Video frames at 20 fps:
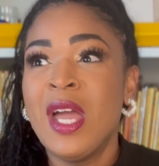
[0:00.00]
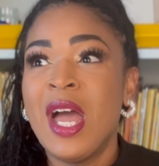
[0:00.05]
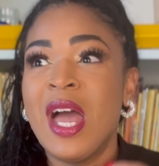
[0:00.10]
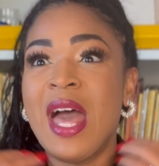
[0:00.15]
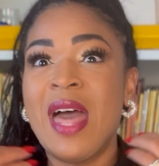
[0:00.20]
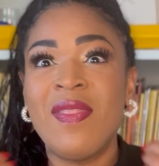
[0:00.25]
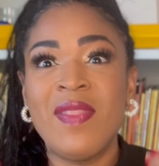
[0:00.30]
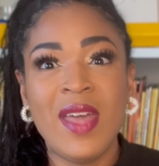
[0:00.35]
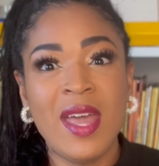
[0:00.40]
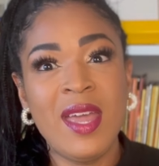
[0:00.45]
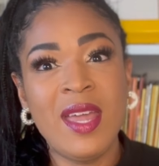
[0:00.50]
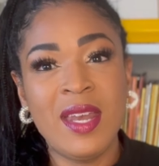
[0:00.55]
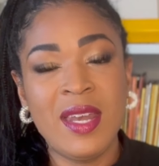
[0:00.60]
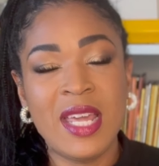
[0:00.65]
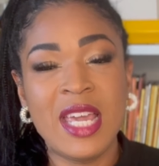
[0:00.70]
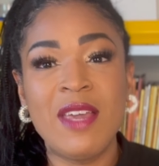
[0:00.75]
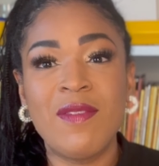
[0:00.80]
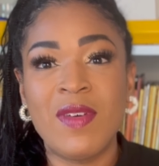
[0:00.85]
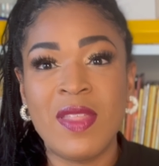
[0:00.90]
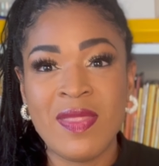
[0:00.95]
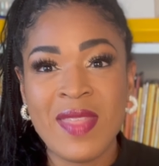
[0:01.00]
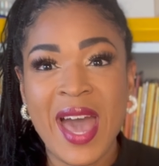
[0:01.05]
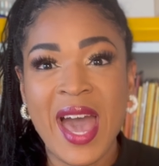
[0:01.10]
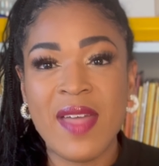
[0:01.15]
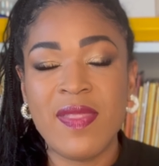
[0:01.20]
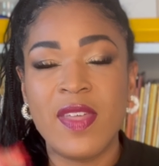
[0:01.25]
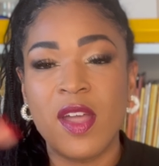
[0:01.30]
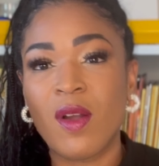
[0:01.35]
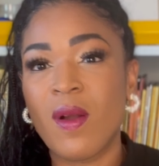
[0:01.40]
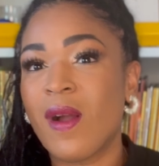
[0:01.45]
And then even that,
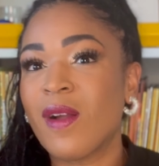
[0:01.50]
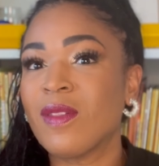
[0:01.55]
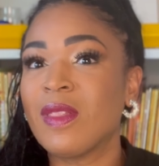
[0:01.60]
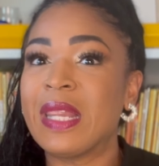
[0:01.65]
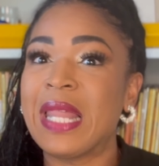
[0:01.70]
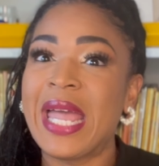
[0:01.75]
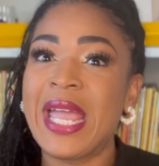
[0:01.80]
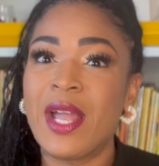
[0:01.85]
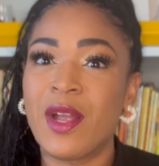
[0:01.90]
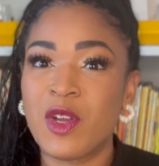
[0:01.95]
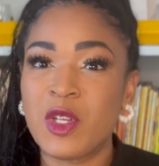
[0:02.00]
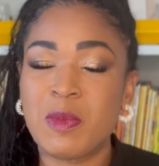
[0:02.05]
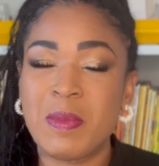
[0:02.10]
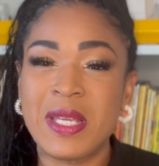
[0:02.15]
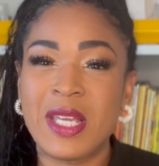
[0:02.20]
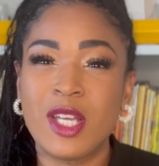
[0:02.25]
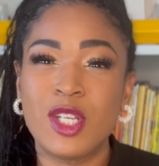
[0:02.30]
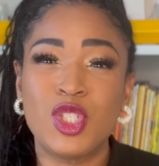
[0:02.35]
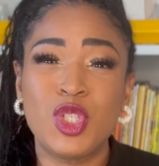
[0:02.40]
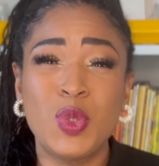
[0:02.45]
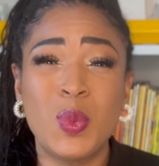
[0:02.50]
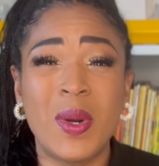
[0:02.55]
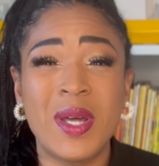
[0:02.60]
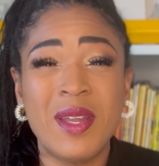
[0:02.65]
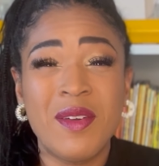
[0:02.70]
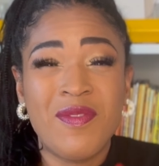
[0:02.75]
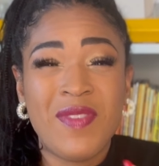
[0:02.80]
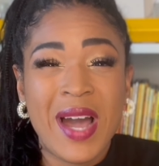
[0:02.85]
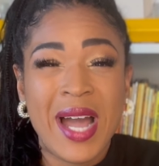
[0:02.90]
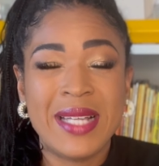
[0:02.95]
there are layers because you want to
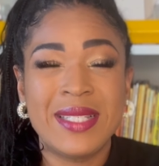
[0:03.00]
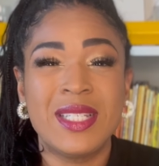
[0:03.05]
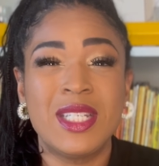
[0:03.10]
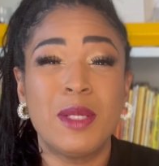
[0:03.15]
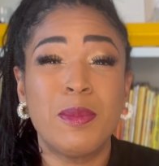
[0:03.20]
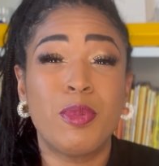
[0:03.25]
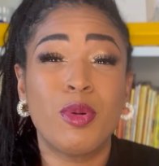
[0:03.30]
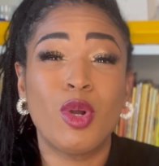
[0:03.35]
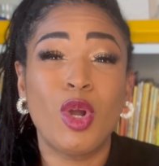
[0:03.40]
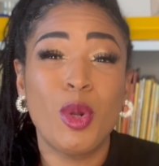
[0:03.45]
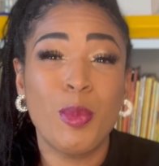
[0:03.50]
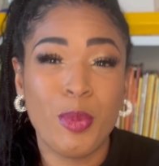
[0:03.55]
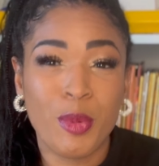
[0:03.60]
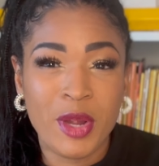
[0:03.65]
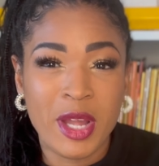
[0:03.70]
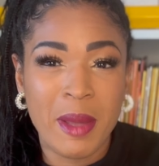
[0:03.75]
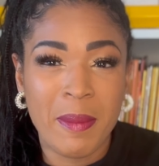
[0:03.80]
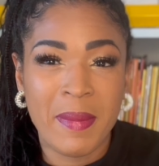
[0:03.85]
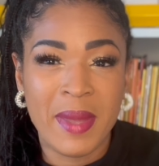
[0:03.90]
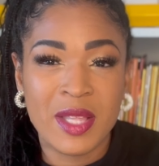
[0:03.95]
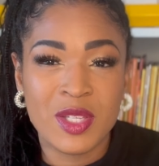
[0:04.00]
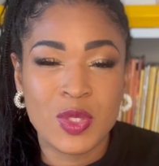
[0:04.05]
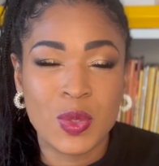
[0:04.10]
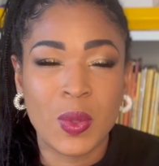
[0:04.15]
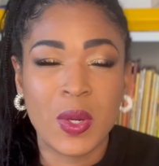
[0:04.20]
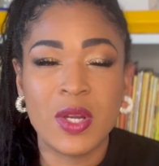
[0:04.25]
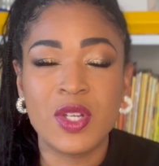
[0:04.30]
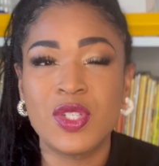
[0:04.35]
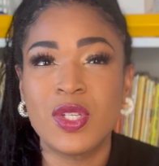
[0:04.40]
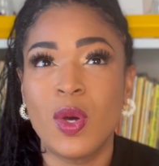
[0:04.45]
find an appropriate
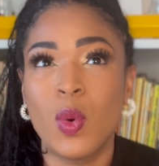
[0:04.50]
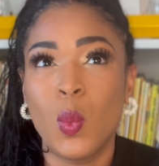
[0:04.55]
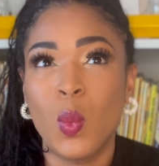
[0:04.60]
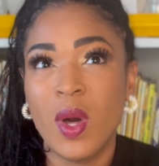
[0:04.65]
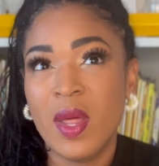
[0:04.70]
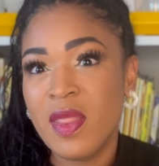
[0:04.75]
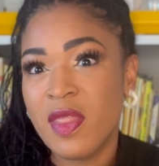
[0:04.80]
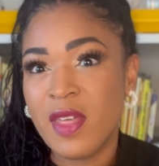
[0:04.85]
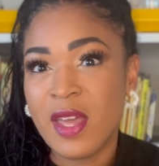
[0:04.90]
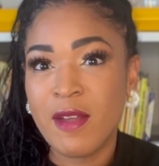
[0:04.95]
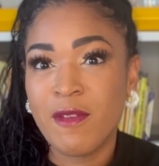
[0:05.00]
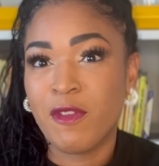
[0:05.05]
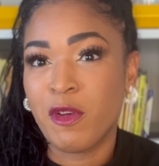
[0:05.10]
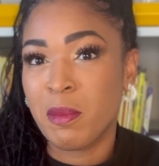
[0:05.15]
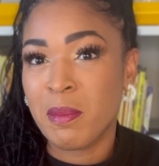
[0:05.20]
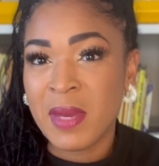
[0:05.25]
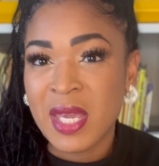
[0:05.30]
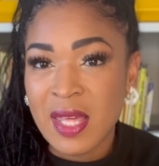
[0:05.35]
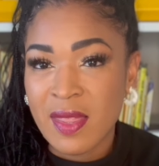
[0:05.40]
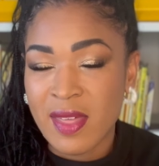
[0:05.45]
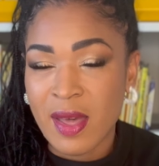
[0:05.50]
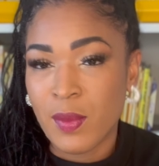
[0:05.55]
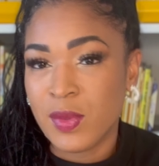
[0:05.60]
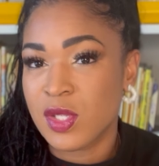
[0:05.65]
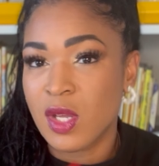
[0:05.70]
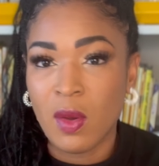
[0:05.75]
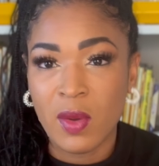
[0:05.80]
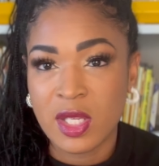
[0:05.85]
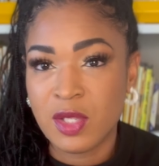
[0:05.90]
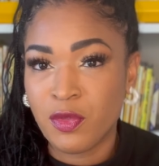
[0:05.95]
mentor. So one thing for me that was
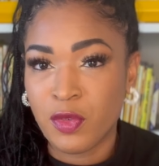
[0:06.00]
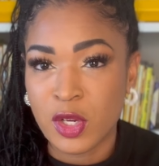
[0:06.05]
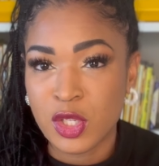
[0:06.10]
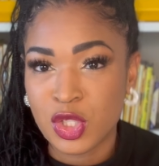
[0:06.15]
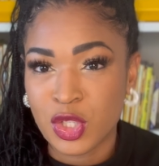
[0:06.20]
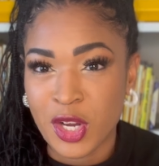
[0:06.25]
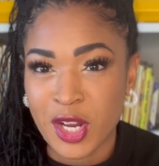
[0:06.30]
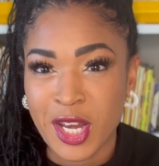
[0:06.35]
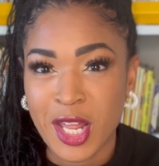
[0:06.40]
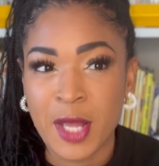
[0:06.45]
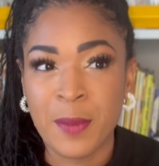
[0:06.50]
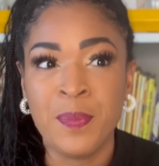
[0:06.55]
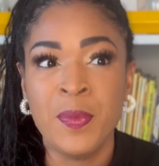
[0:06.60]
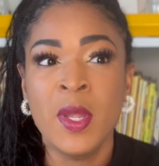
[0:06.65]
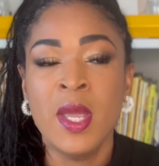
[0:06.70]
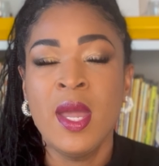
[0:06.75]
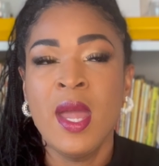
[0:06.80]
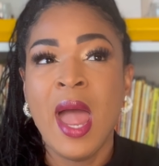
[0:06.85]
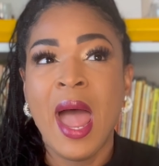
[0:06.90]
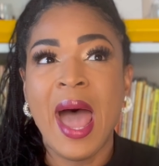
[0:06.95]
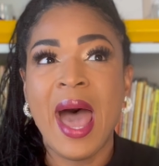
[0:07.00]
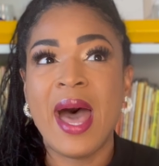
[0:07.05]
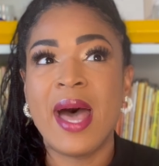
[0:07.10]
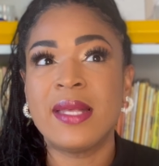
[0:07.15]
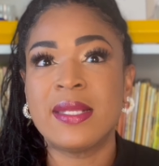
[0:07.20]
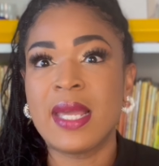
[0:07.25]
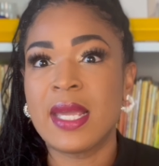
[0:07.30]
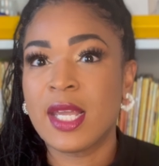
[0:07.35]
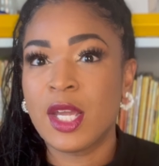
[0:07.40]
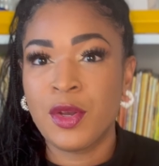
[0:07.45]
always frustrating as
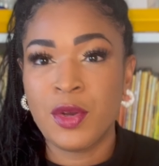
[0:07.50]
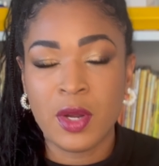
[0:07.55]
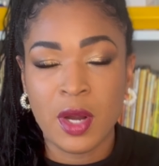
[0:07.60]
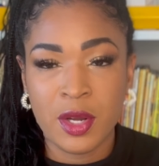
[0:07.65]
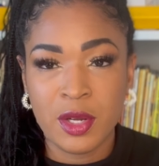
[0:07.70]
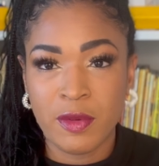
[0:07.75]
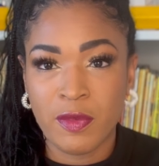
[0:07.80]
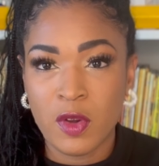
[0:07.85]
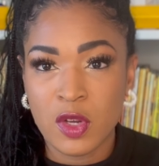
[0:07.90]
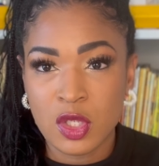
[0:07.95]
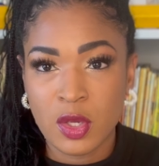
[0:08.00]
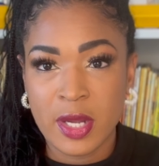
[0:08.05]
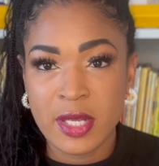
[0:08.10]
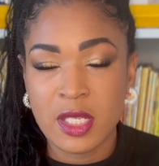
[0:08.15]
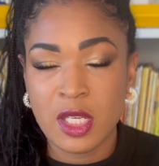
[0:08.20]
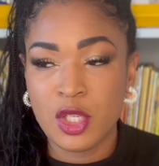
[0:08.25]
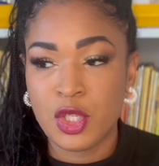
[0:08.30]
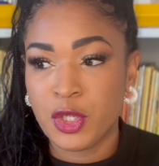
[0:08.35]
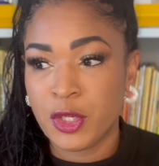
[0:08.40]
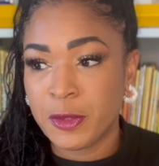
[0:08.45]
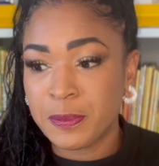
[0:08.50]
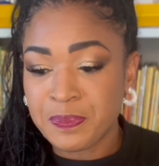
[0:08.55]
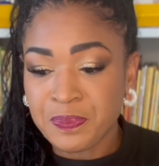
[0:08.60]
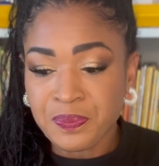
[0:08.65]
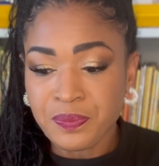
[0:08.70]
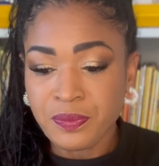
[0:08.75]
a kindergarten or first grade teacher